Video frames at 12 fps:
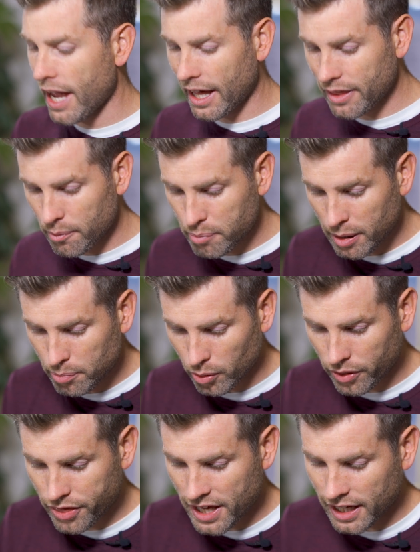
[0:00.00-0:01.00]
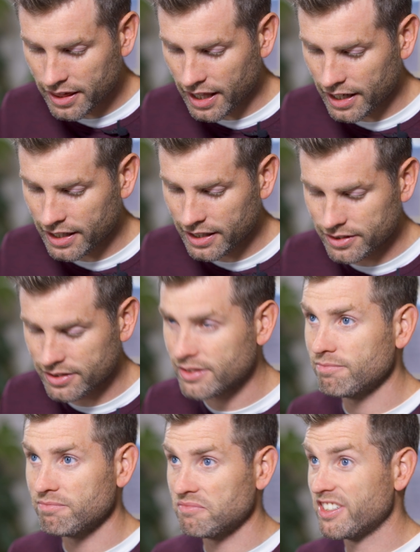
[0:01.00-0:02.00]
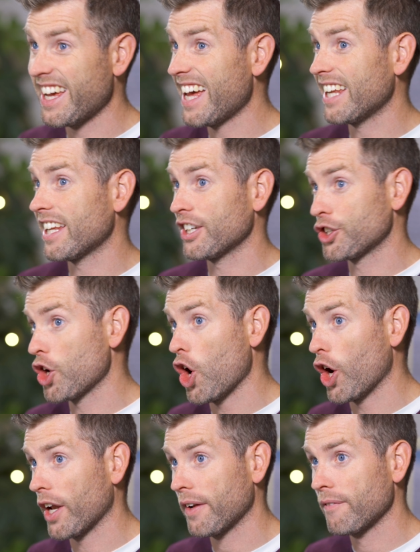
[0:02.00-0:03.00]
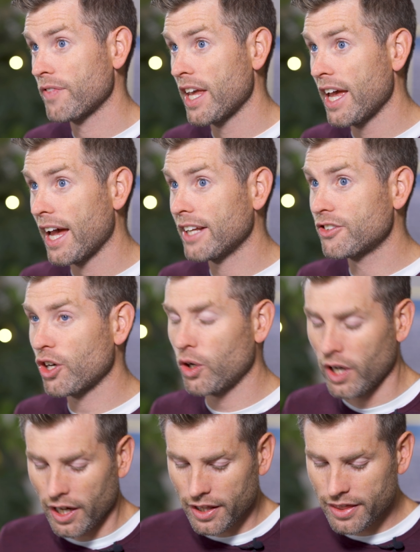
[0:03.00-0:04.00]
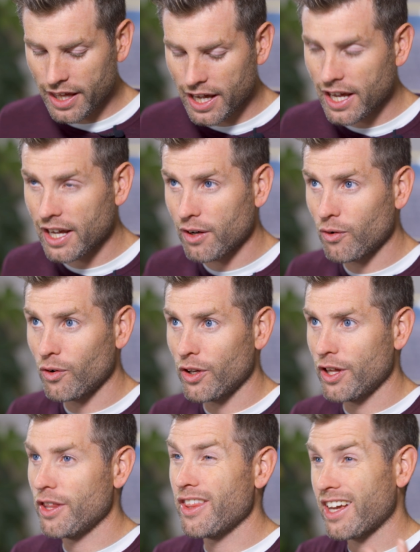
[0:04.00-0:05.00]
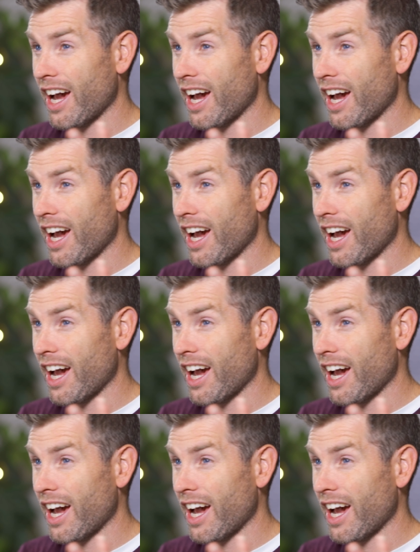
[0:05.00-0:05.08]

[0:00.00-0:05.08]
and the people think that he's dead and gone. And so they, in the